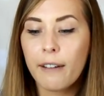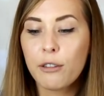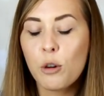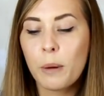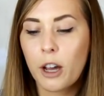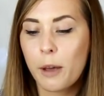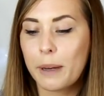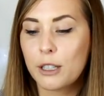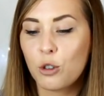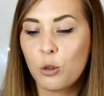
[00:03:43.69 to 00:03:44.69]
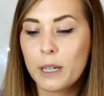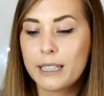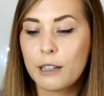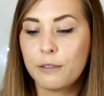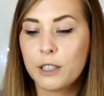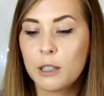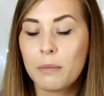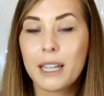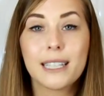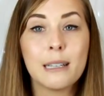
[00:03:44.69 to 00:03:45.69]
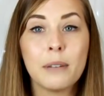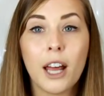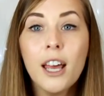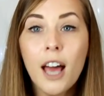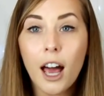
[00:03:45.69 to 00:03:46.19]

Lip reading: I've thought about going back to school myself for something similar.